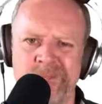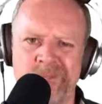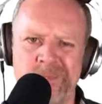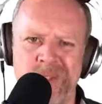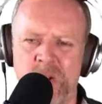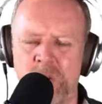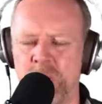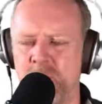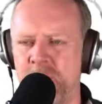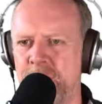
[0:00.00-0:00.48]

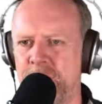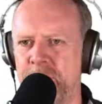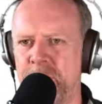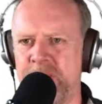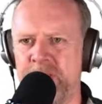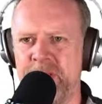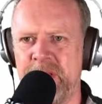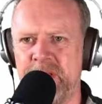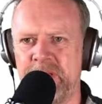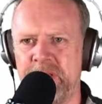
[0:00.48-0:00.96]
Don't worry
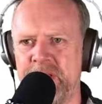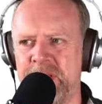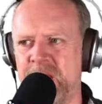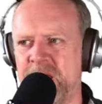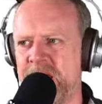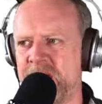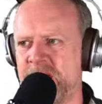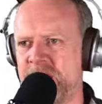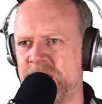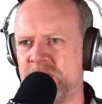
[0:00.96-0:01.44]
about that.
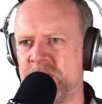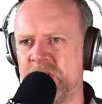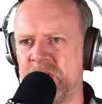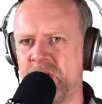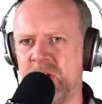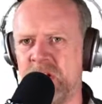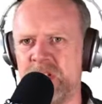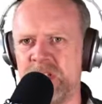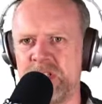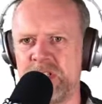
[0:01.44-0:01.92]
That's
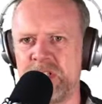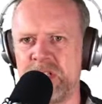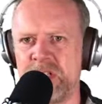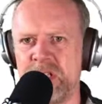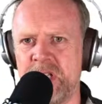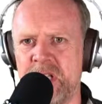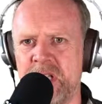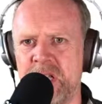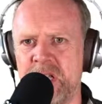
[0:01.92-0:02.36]
just